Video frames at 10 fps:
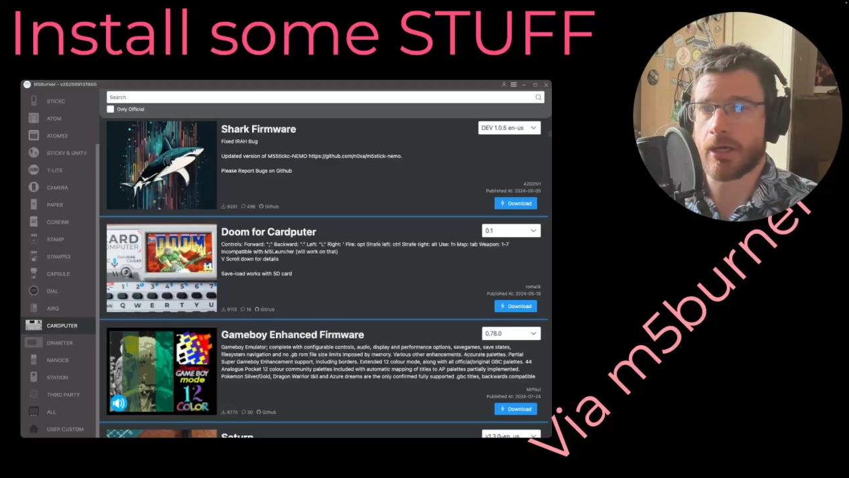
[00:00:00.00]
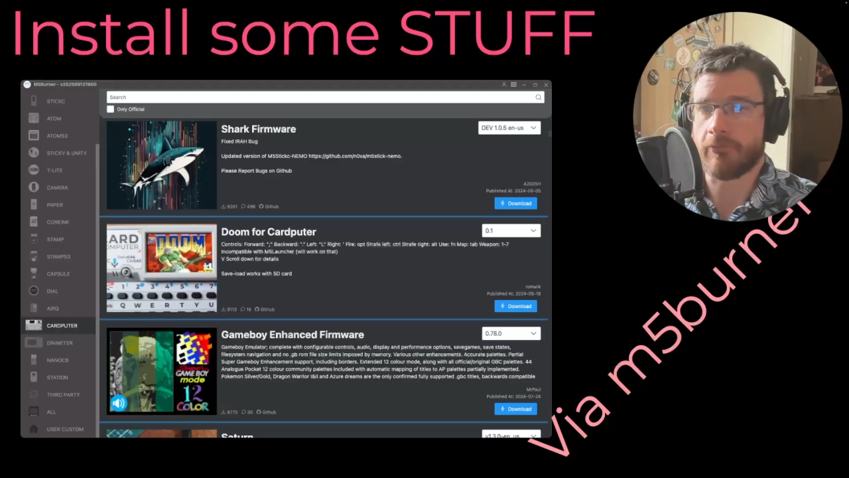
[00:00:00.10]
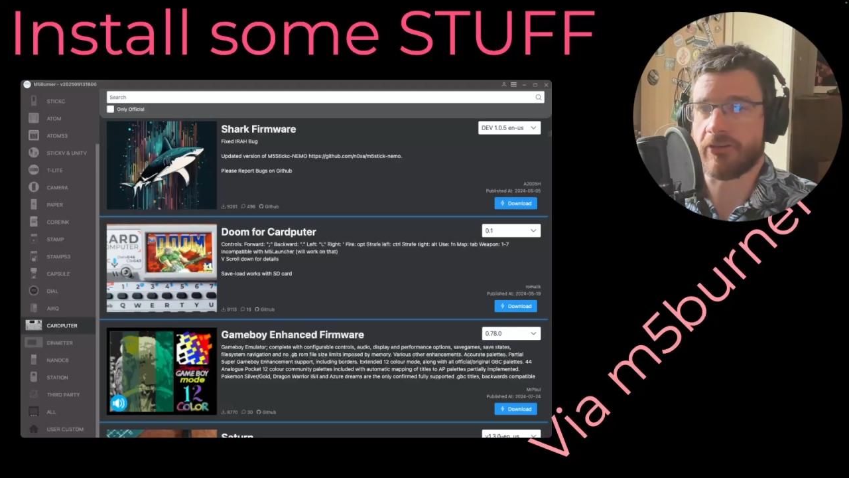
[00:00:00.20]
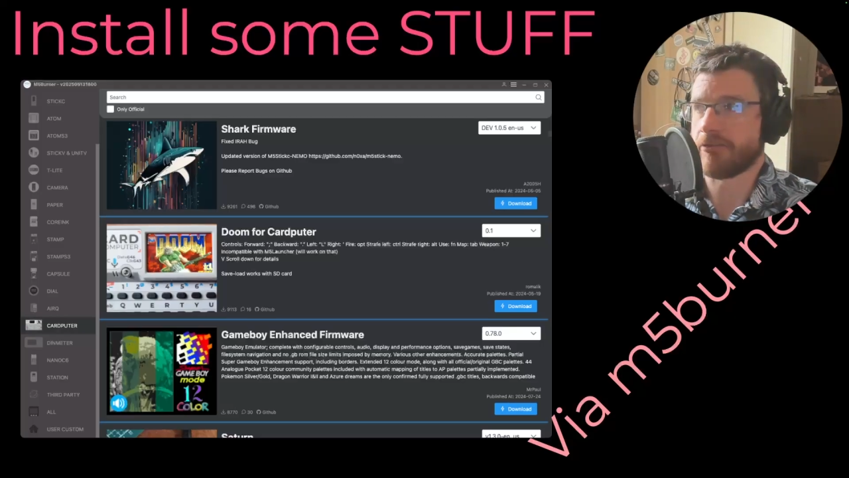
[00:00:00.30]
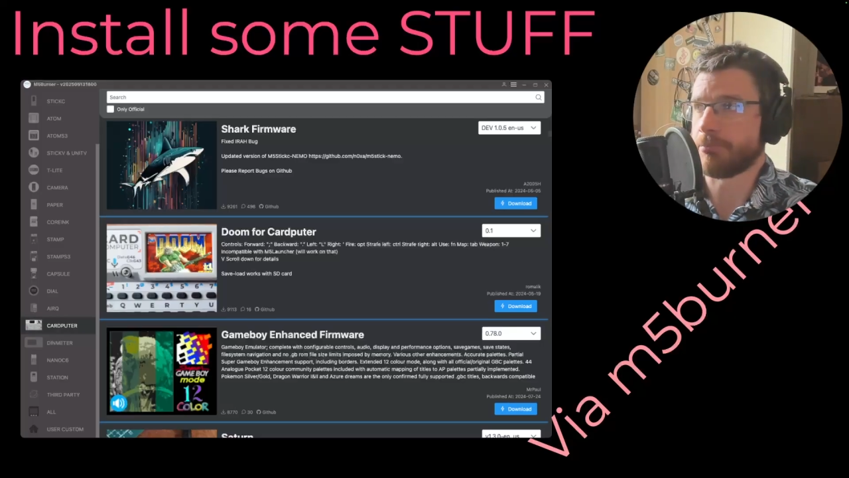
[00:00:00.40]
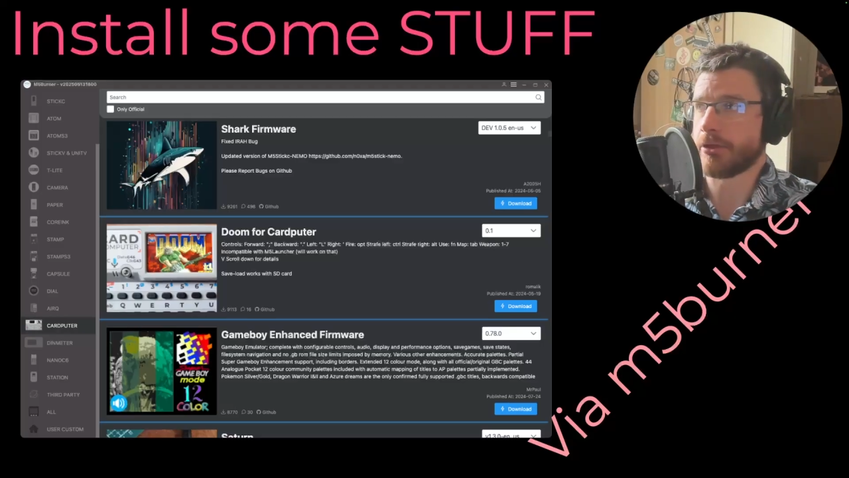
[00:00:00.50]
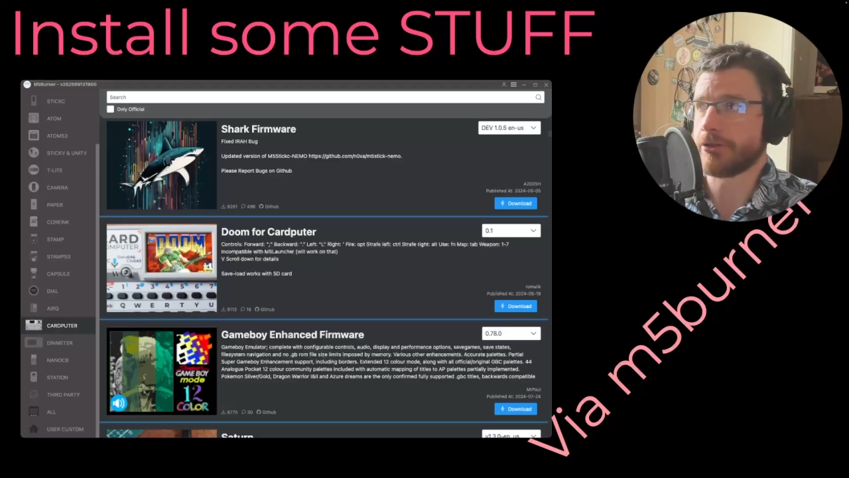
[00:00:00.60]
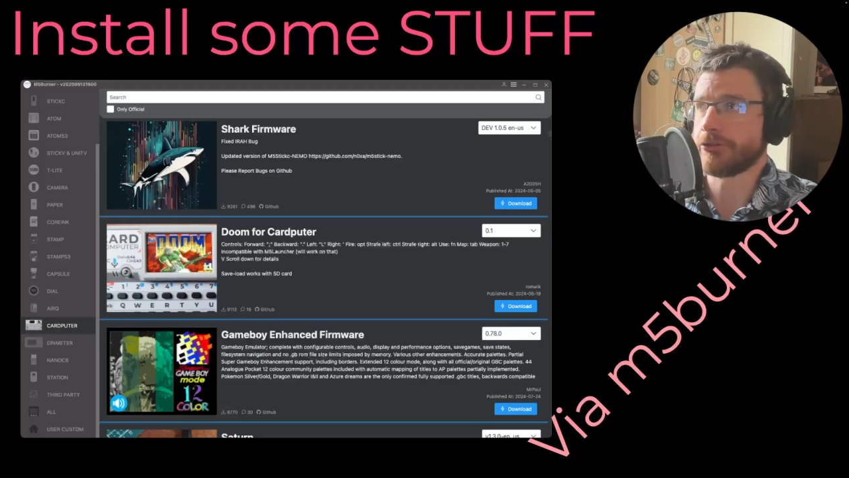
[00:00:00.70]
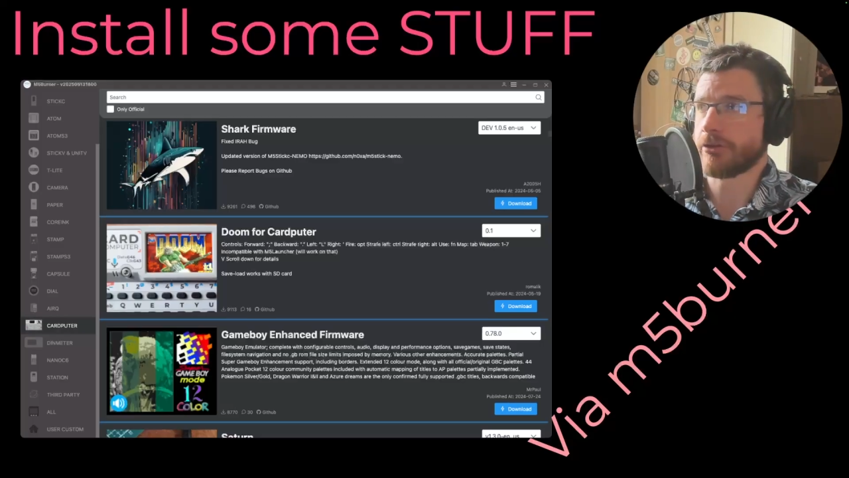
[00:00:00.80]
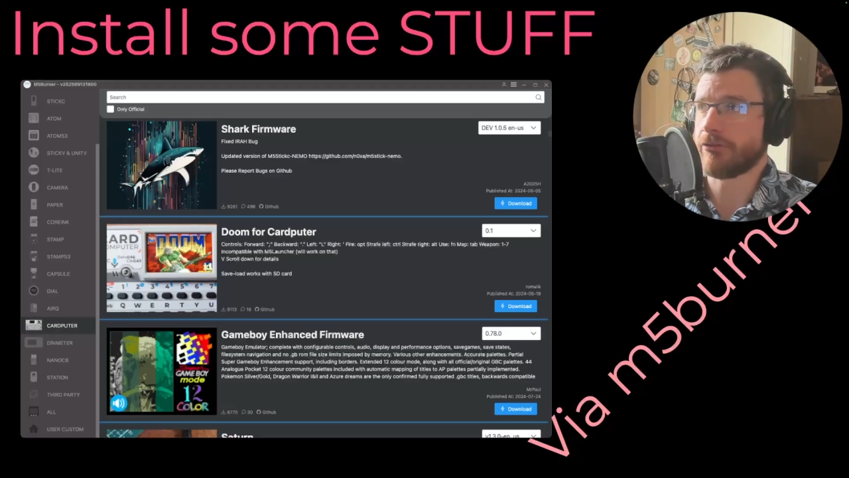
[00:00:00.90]
M5
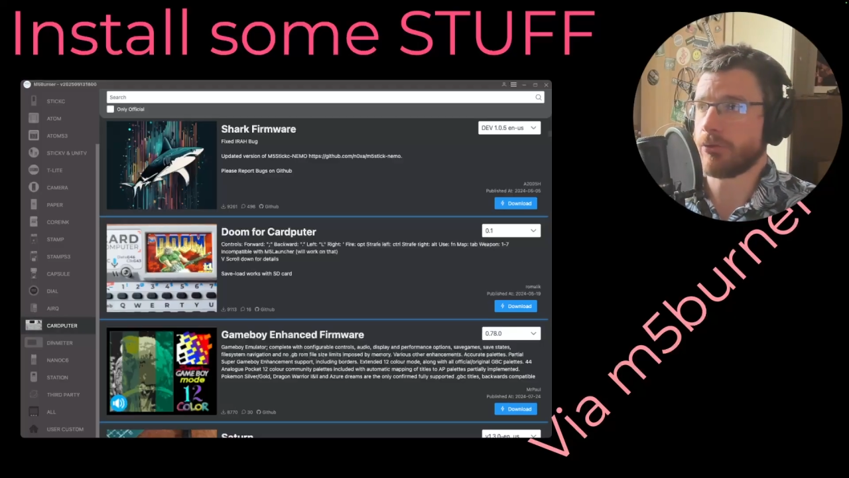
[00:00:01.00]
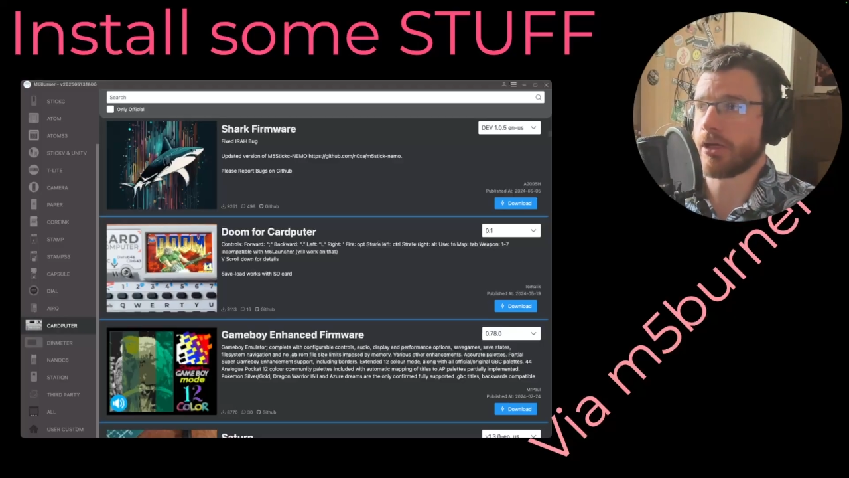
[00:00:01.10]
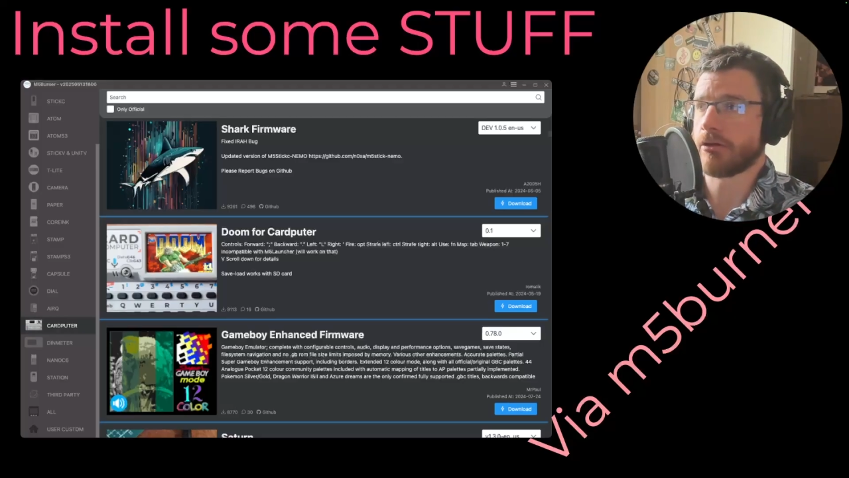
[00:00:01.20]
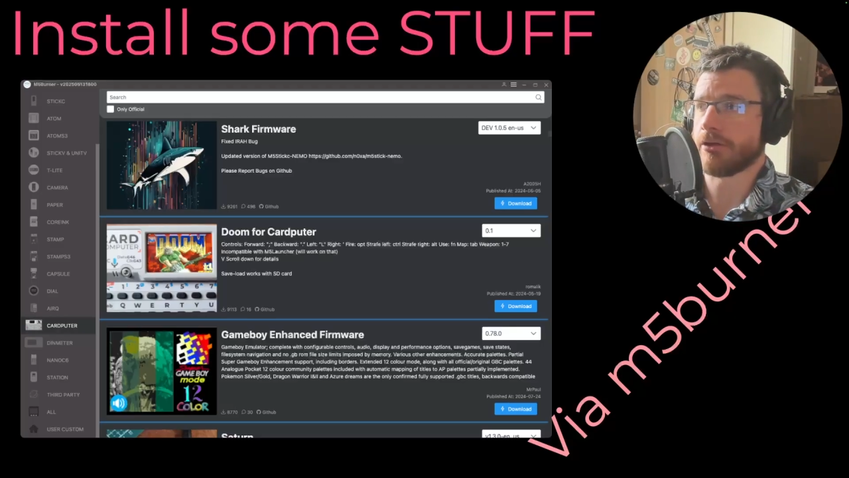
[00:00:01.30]
burner software,